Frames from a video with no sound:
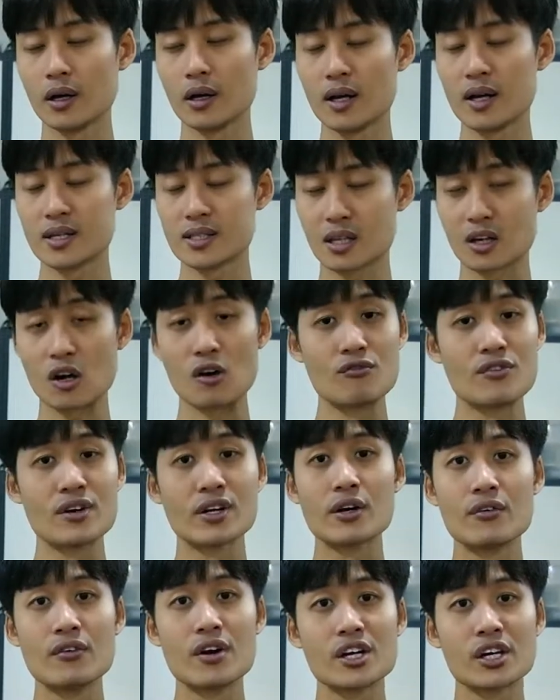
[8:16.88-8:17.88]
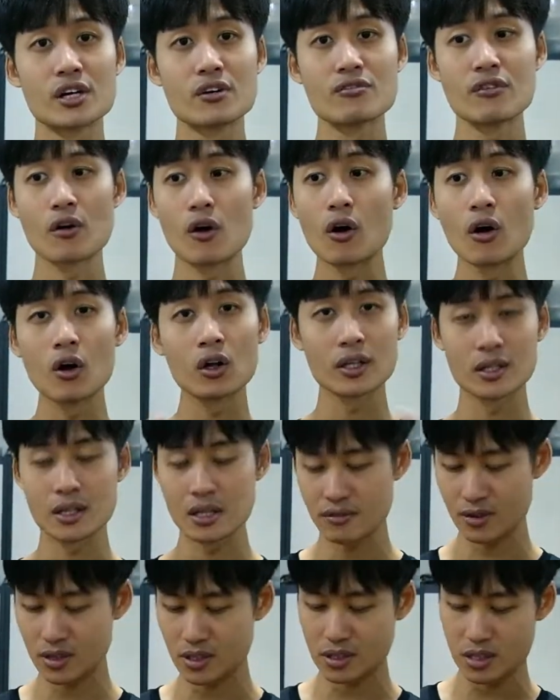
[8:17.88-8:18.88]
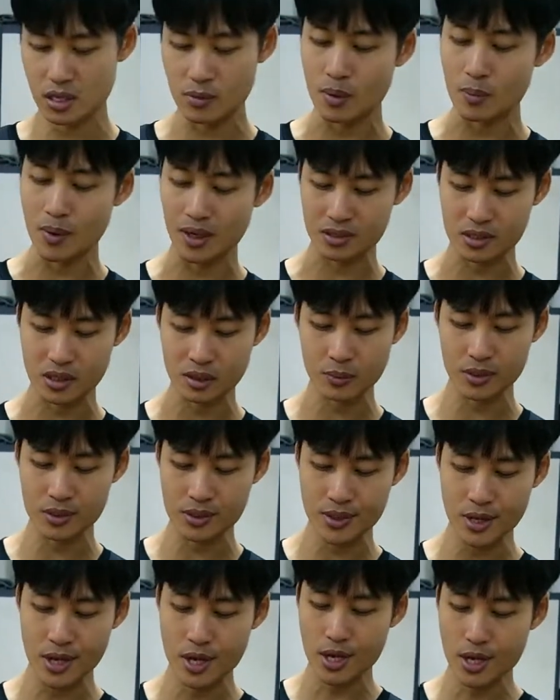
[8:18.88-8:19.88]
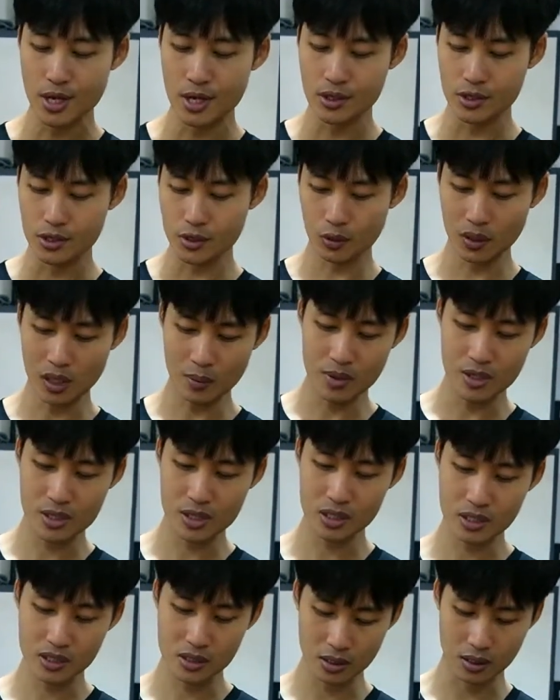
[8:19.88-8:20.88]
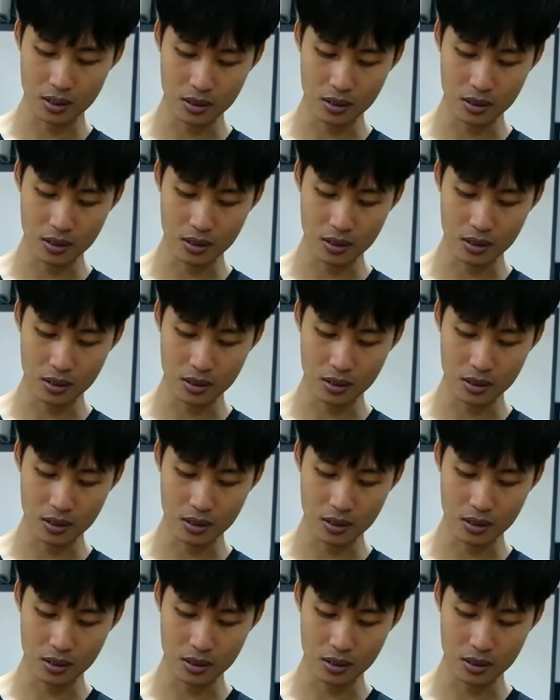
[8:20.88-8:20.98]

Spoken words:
as a configuration for all the different SaberMach sabers. So let me just